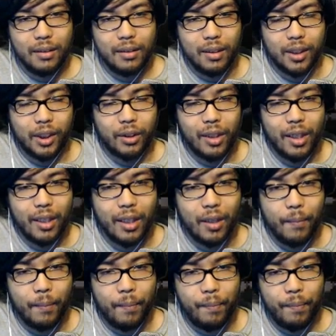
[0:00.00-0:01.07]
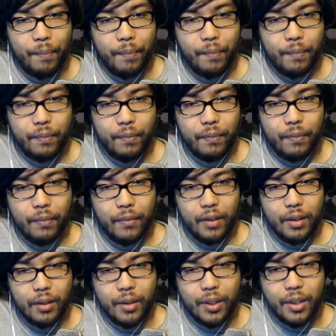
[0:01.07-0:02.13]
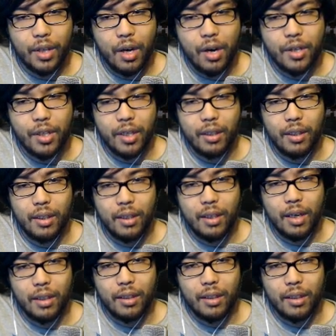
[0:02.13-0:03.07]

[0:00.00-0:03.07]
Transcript: Let's try it out. So you charge it, and